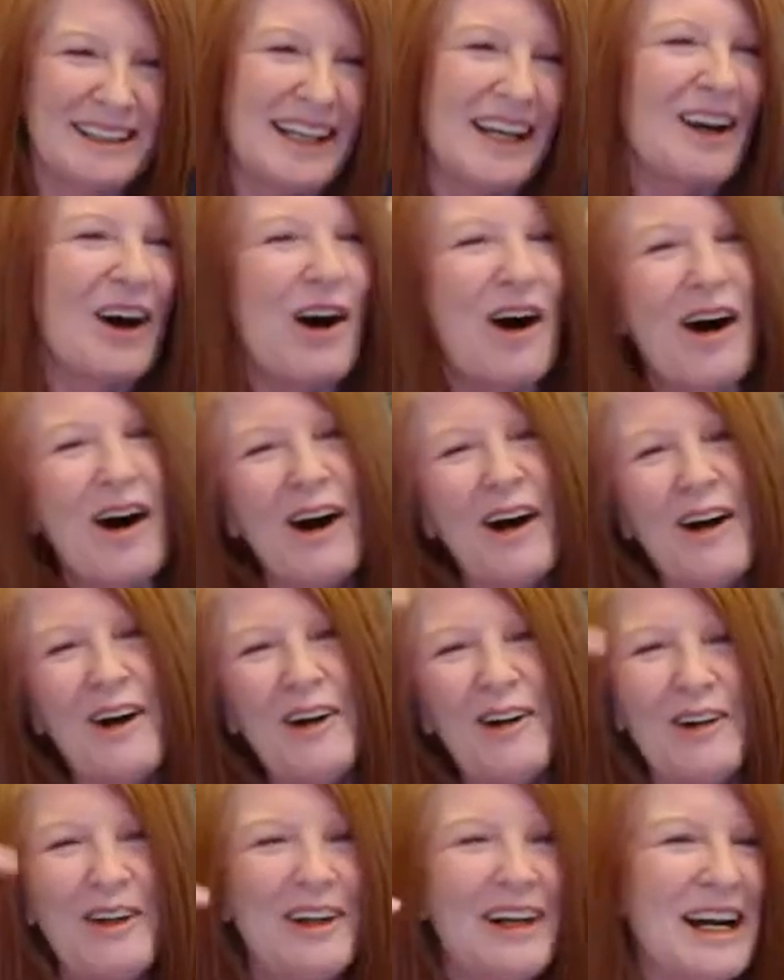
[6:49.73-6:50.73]
They
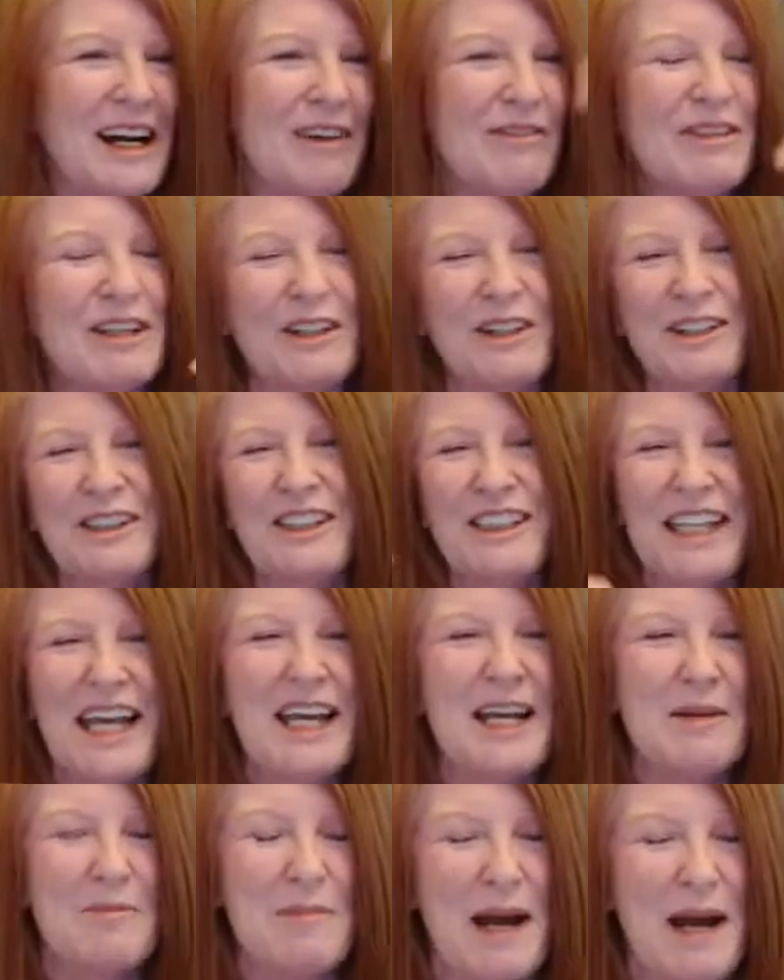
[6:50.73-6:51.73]
all have their
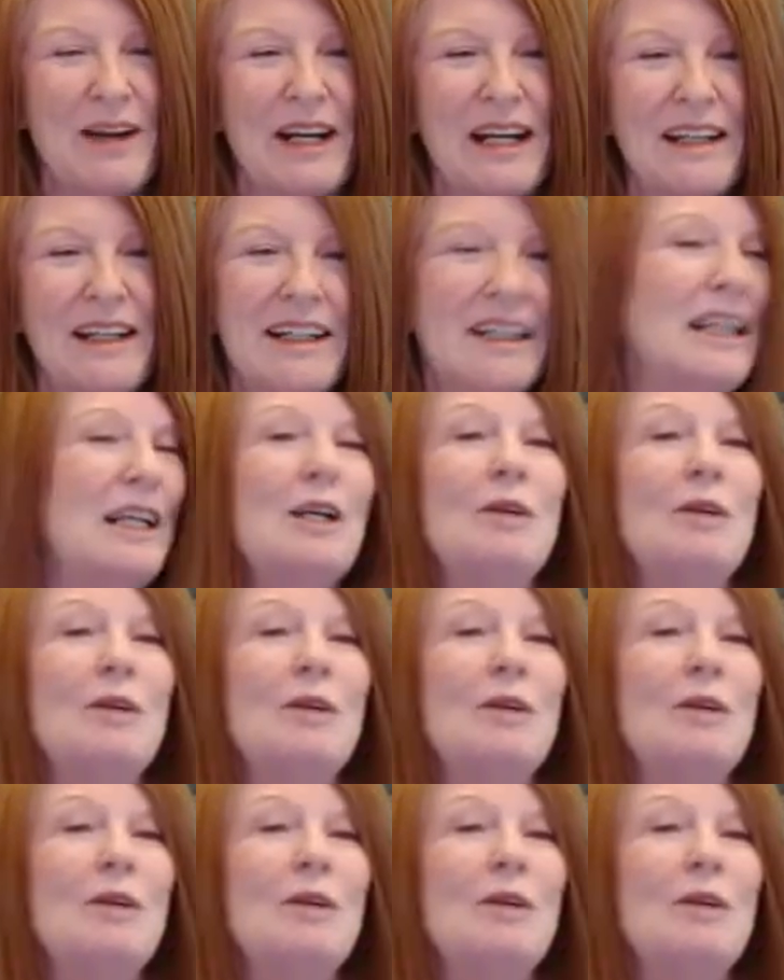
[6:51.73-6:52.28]
say about it